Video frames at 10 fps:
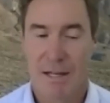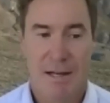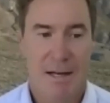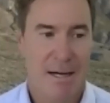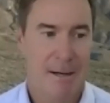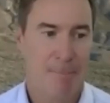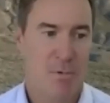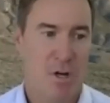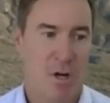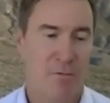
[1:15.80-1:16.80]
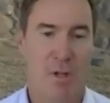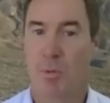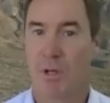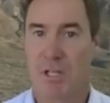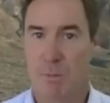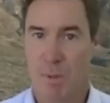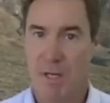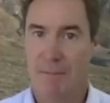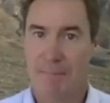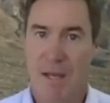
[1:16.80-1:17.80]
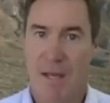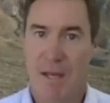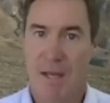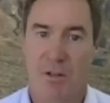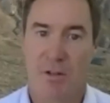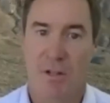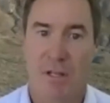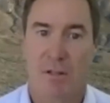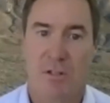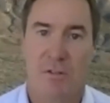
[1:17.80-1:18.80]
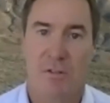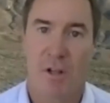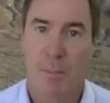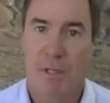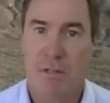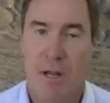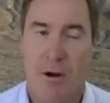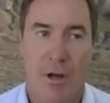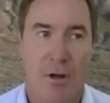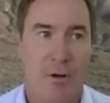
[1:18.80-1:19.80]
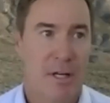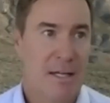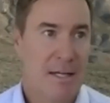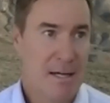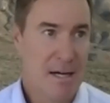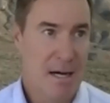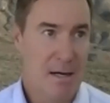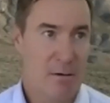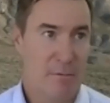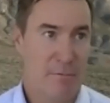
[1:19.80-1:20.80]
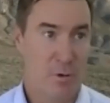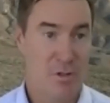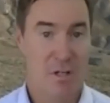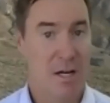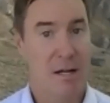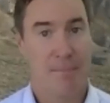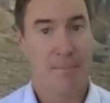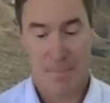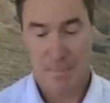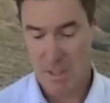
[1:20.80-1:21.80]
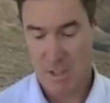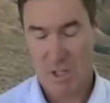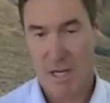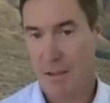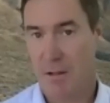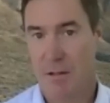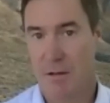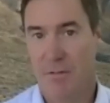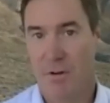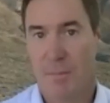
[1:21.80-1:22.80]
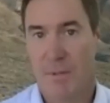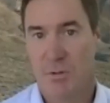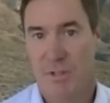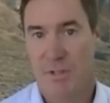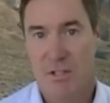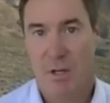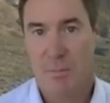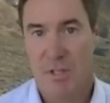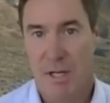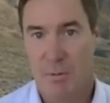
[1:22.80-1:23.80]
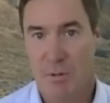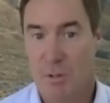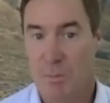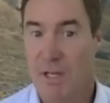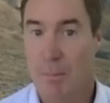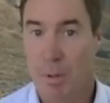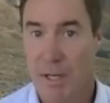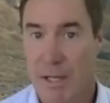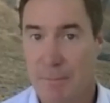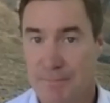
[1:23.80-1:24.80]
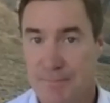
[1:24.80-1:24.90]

to hopefully bring this pit into the development scenario. We've also initiated the environmental desktop study, which has been completed